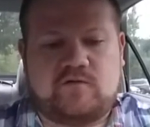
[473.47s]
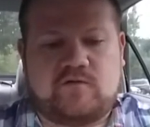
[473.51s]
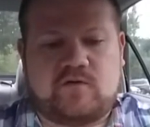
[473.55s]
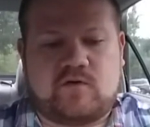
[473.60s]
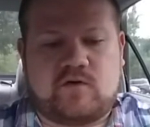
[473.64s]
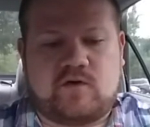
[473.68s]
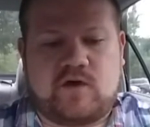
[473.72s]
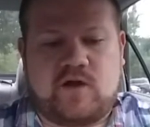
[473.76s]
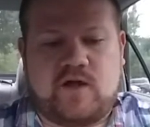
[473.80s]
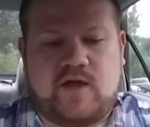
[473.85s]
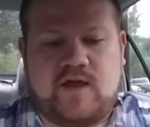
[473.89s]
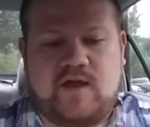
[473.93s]

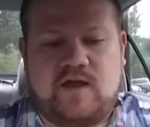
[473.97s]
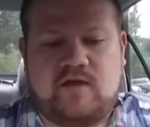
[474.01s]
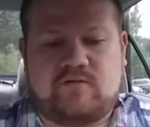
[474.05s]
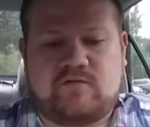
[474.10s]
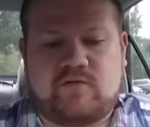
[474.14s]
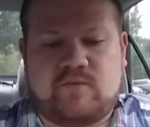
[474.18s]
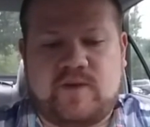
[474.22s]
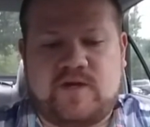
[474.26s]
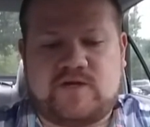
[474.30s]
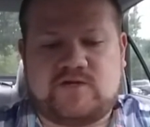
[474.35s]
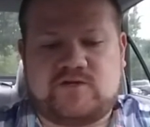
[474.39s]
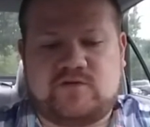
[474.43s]
for an
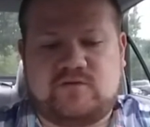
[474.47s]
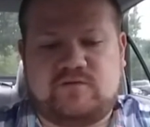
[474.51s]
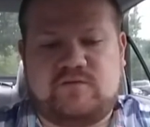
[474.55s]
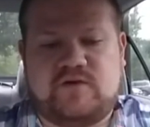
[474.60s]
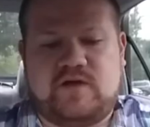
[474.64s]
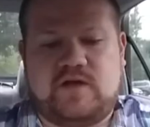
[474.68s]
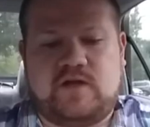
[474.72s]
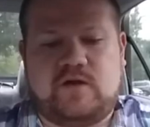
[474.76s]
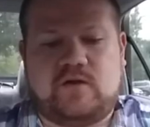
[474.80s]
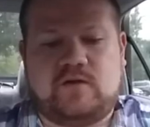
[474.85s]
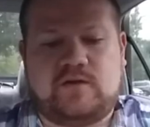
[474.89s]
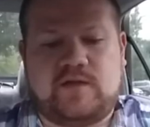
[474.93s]
informational
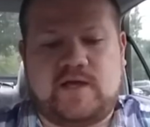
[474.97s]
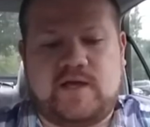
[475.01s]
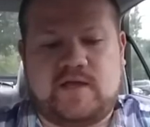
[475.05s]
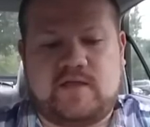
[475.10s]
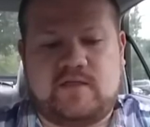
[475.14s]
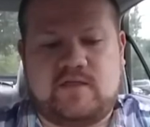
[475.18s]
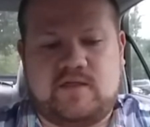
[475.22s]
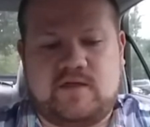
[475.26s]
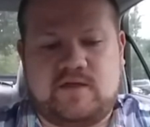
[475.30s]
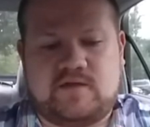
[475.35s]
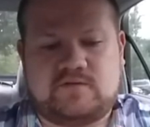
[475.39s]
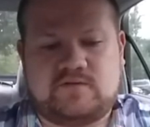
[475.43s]
video
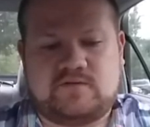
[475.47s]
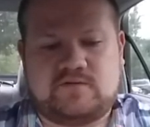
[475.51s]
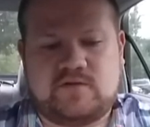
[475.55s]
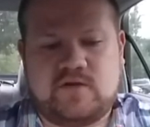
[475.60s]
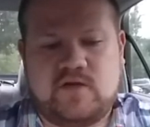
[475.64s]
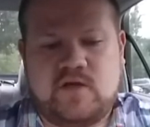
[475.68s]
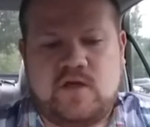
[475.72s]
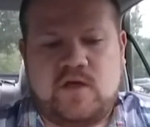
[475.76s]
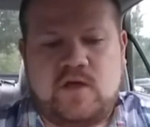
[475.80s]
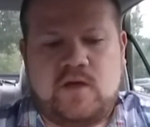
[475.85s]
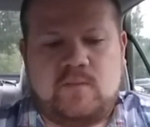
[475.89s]
like this.